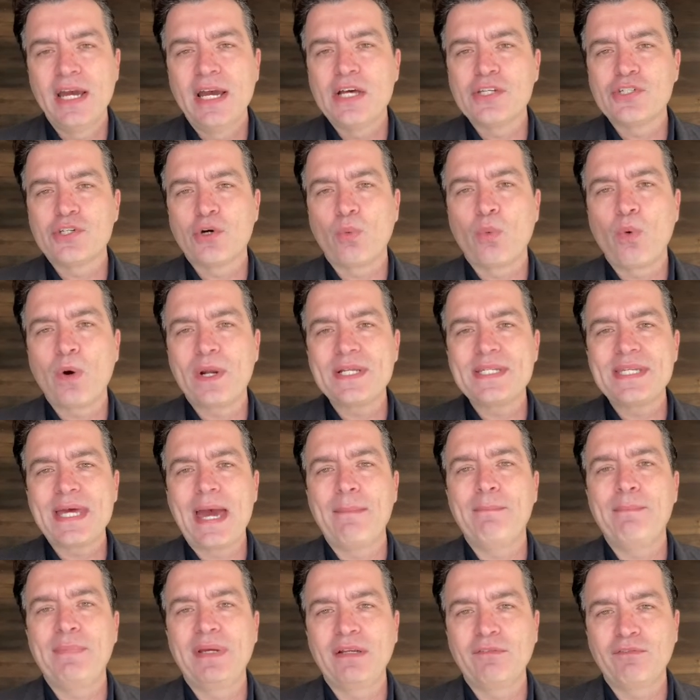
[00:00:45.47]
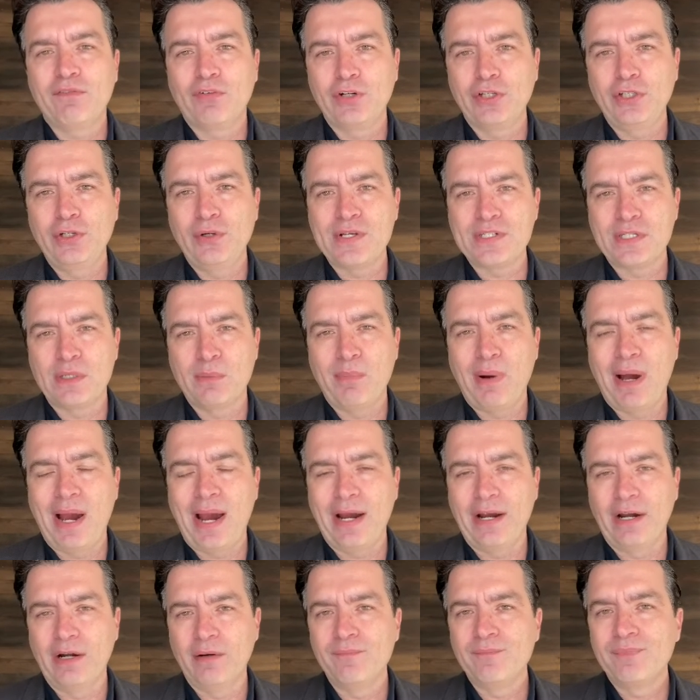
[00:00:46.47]
So what does that mean for you as a
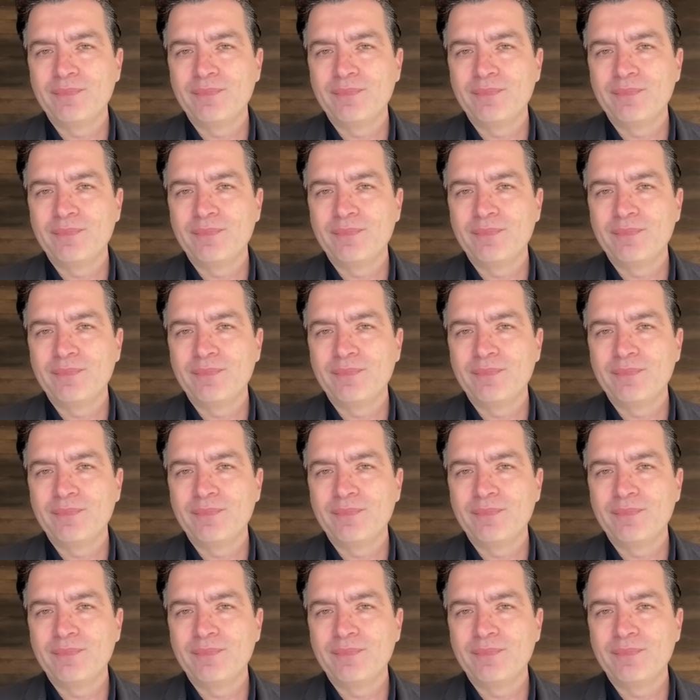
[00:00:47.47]
buyer?